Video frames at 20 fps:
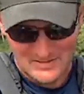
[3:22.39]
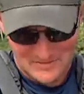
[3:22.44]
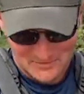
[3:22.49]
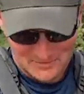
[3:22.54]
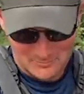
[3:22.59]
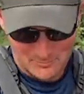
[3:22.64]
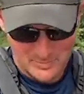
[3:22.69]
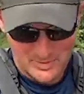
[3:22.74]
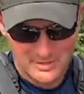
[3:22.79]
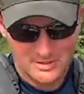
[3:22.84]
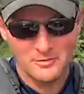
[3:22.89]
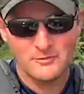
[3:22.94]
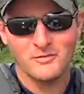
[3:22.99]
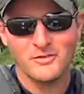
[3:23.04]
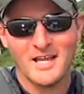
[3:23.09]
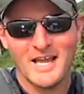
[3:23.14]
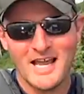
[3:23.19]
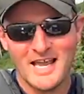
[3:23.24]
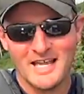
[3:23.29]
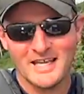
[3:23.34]
The bigger
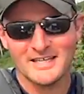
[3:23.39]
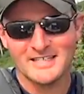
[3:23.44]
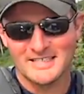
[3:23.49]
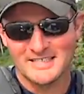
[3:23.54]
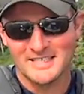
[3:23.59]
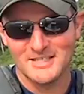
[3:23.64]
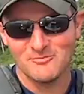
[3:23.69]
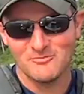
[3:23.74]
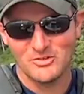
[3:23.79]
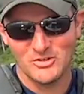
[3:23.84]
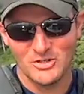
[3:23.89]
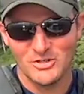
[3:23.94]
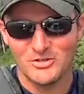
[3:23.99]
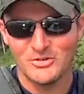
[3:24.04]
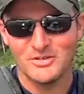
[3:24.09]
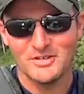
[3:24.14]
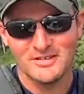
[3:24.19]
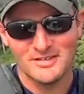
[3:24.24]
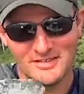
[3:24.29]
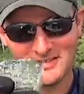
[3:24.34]
flathead that come through
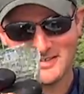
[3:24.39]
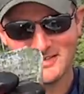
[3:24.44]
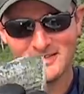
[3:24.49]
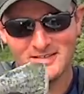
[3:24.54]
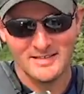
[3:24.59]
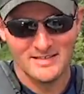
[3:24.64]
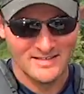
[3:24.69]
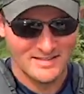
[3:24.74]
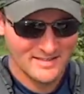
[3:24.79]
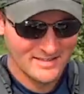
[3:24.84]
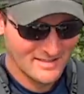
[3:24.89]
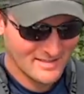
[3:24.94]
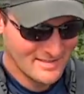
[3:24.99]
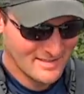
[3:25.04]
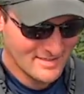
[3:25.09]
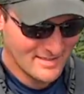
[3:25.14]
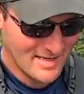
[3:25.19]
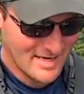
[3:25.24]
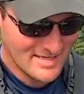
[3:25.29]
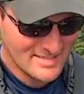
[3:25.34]

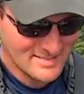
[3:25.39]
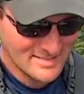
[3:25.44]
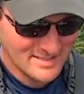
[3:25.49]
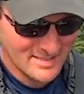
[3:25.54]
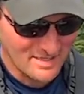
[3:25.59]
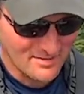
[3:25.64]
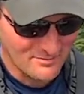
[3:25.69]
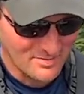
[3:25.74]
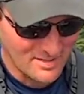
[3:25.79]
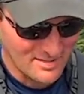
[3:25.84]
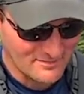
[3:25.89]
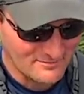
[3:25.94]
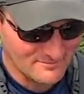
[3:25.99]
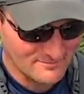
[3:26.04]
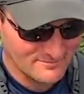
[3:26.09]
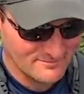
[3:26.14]
ate the cut bait,